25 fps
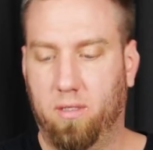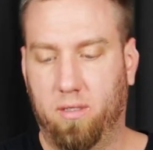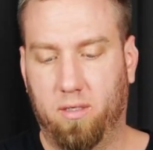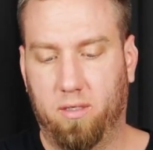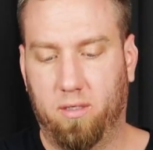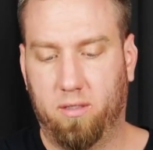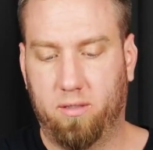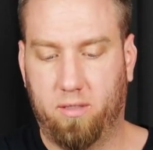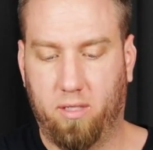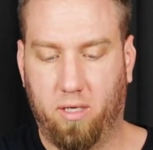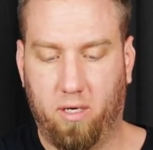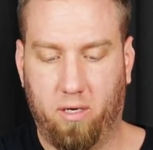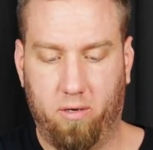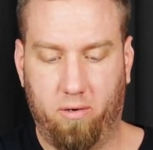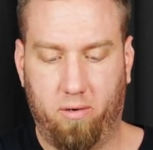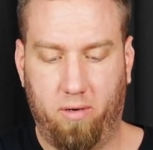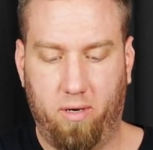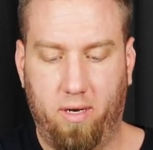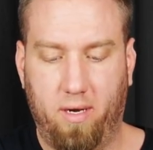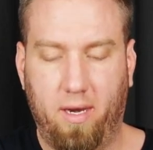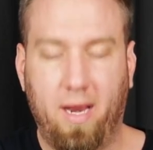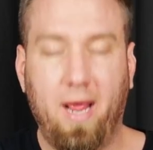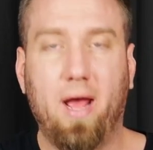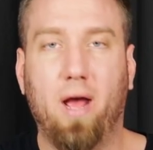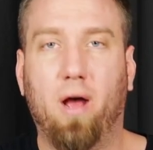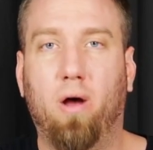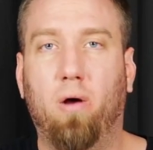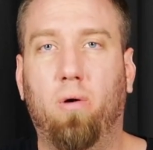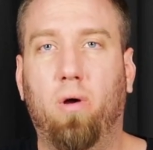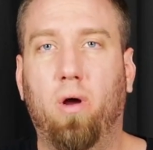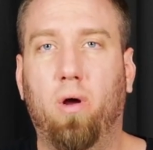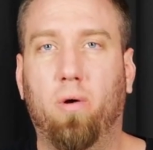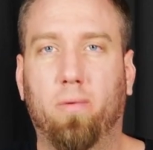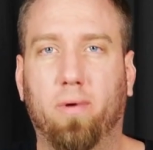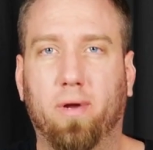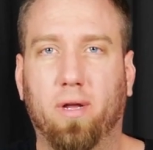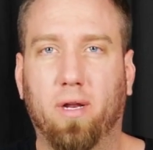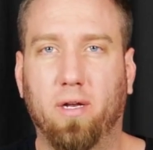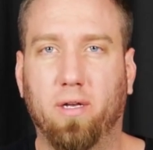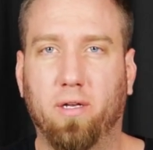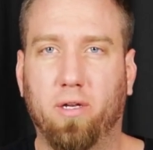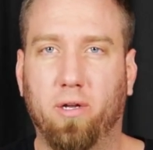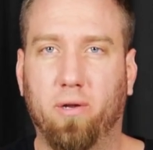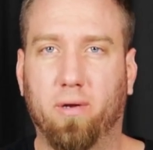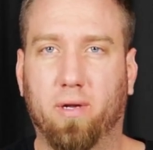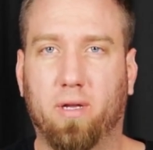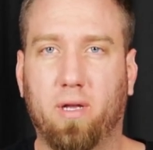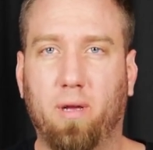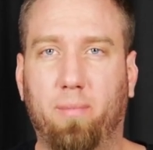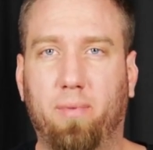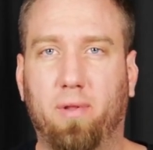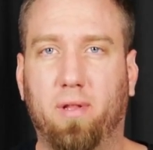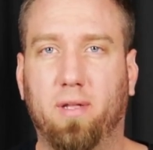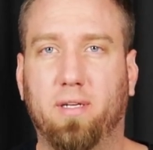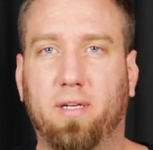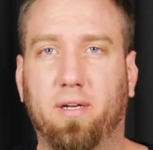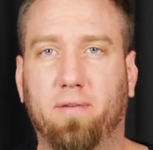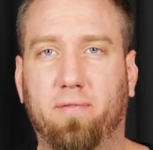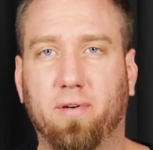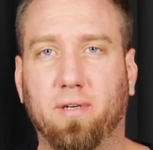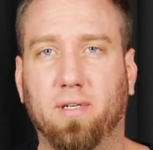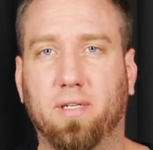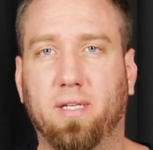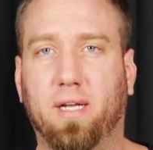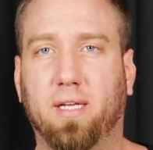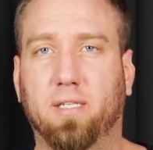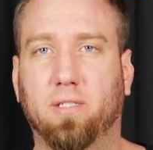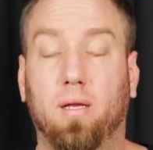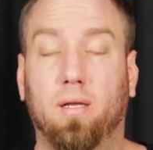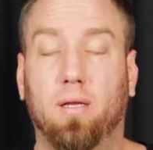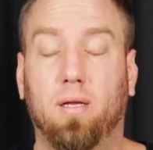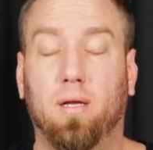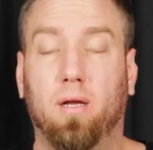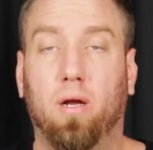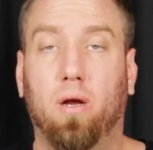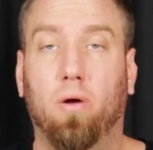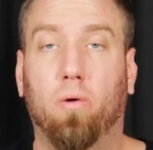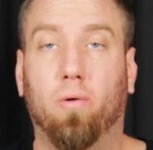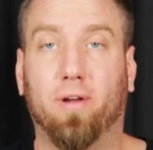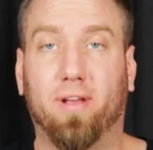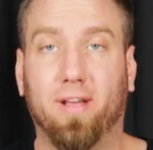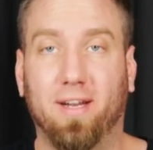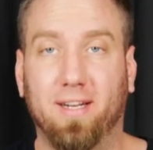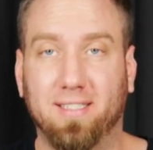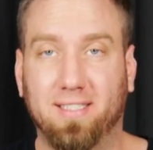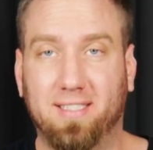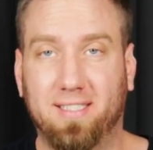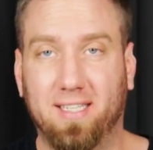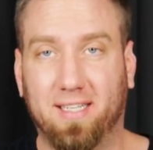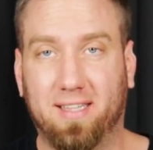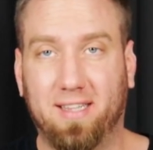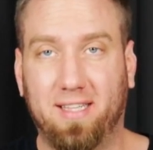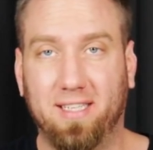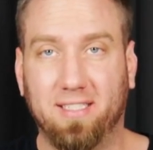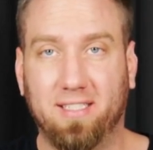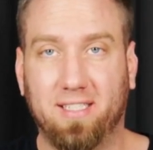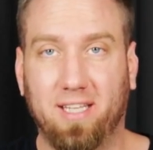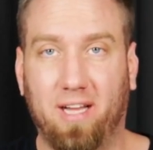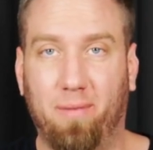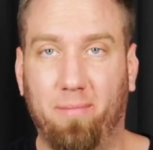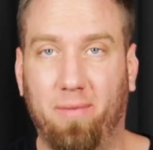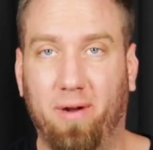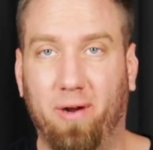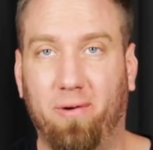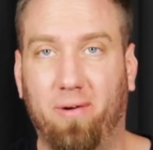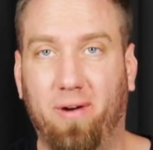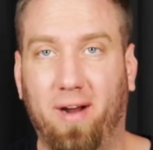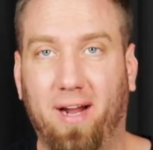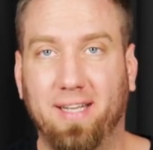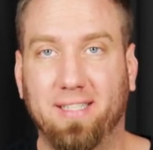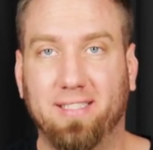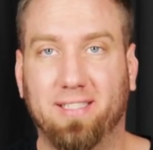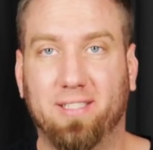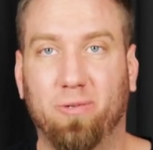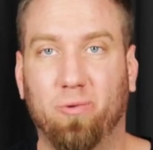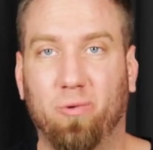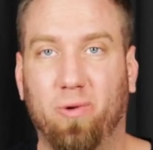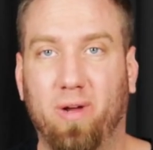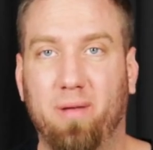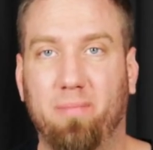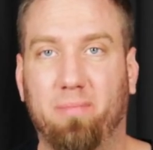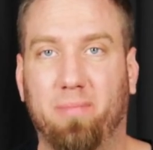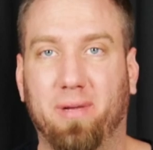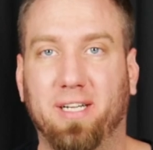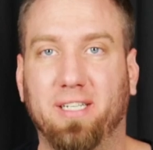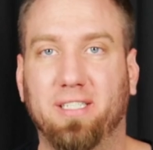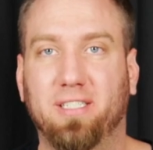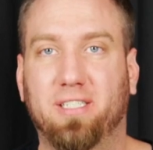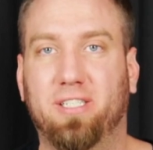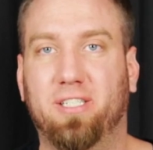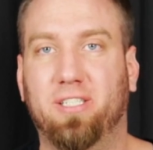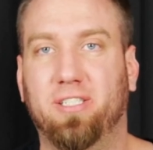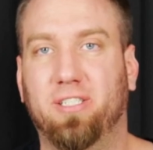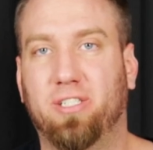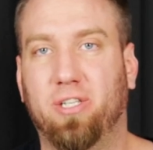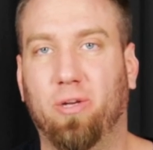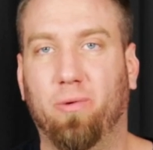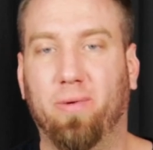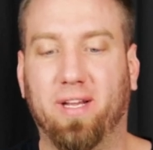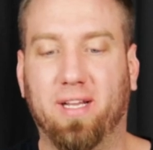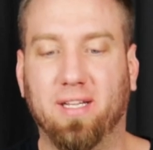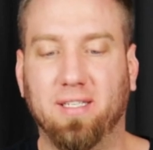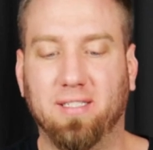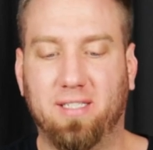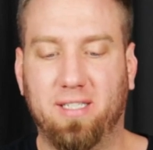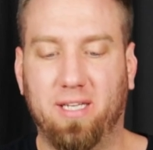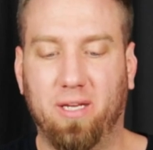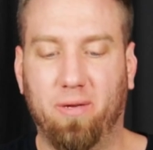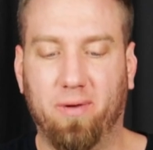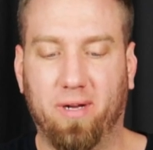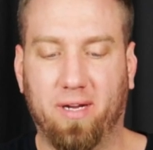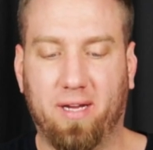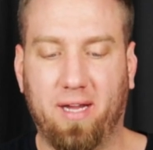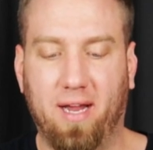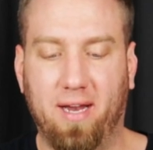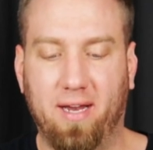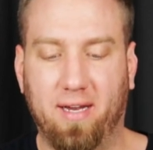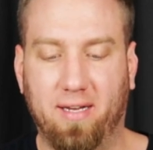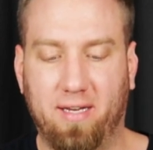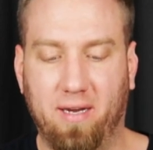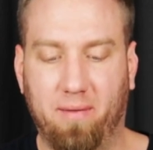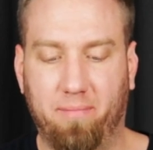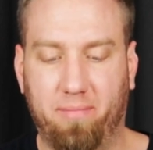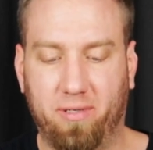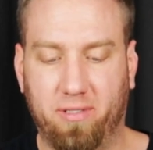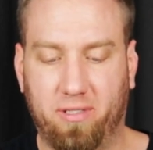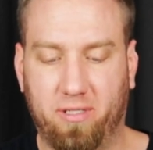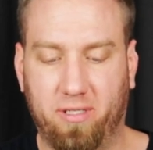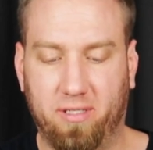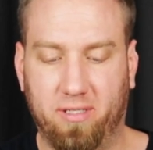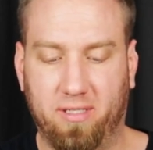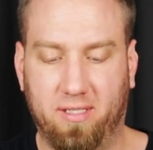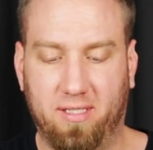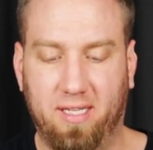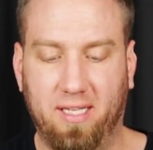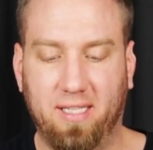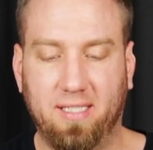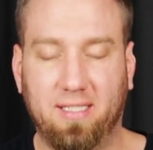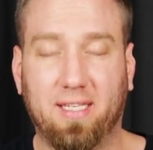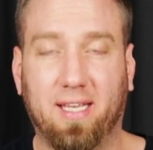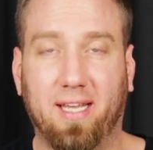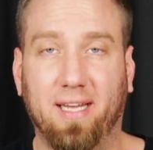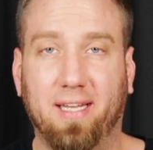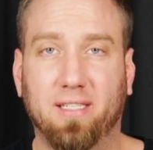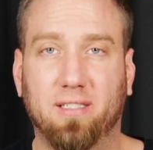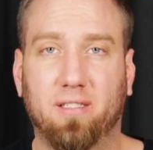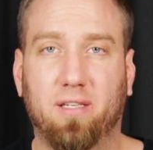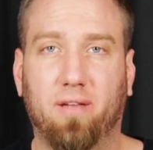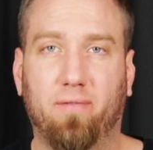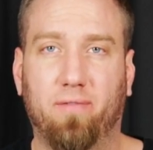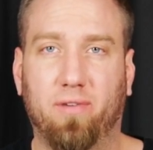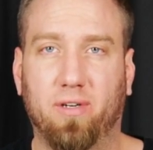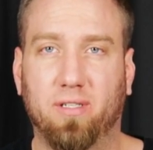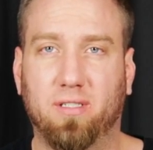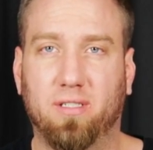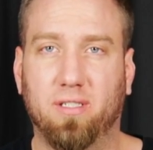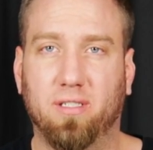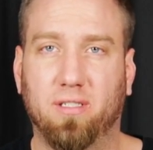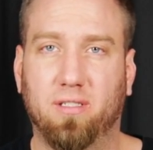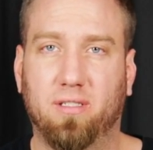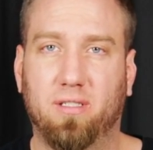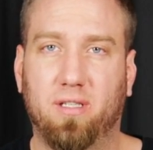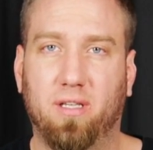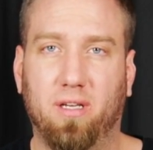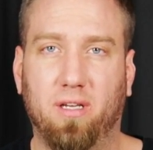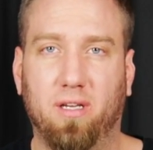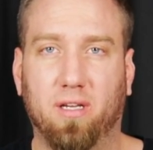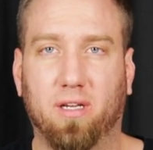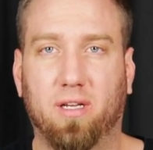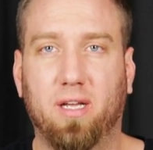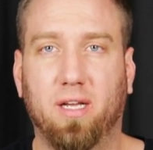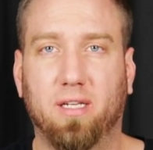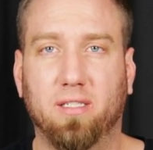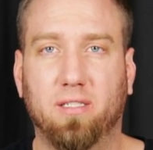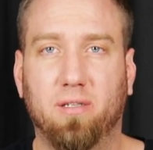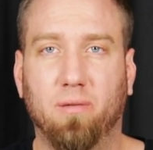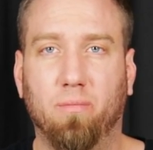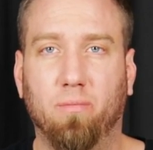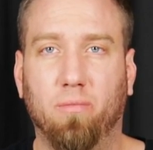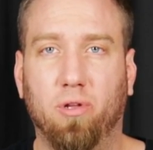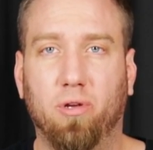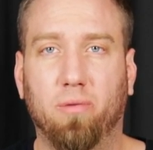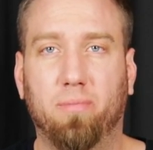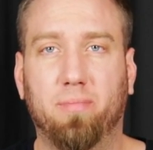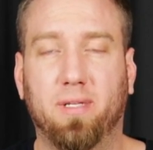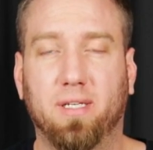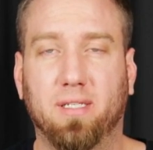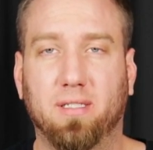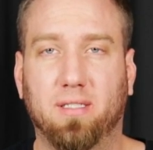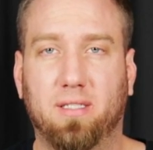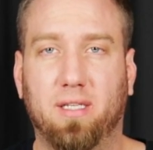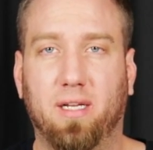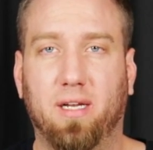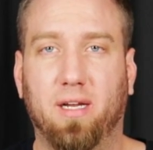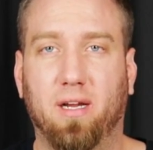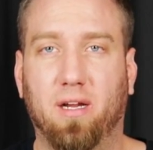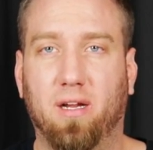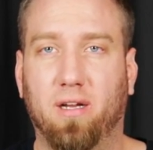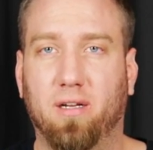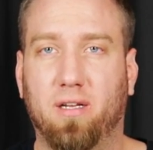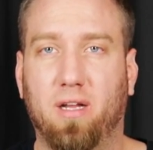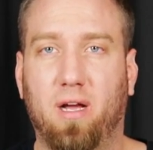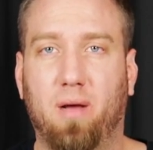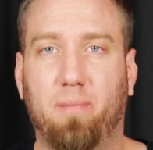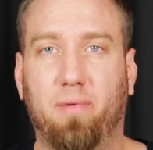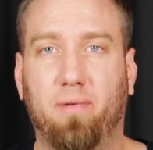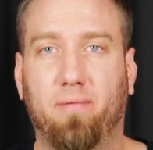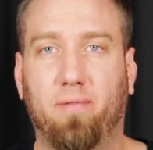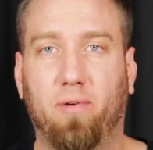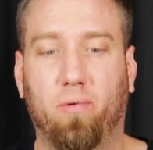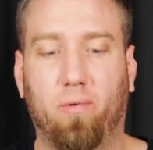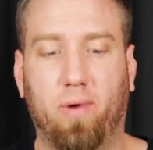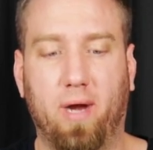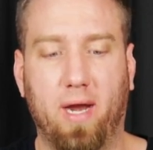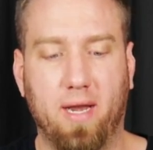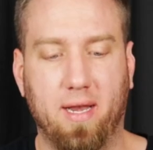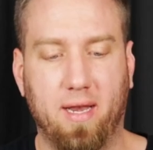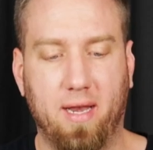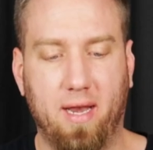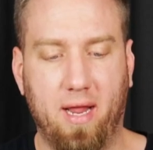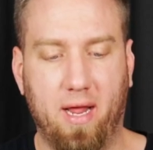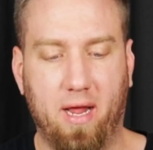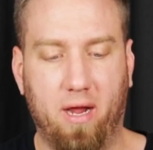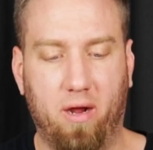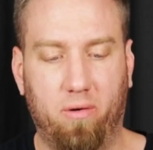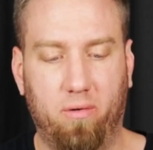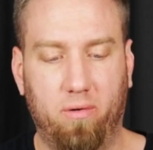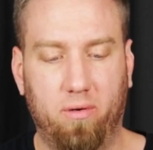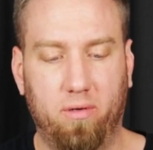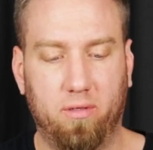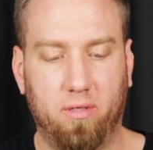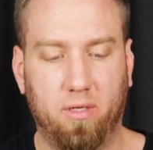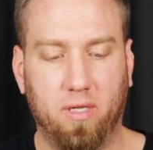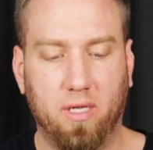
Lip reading: So now we're going to do a couple of different tests. We're going to stick this on my Ryzen wet bench so we can see what kind of temperatures this gets versus the custom loop that's sitting on top of it right now.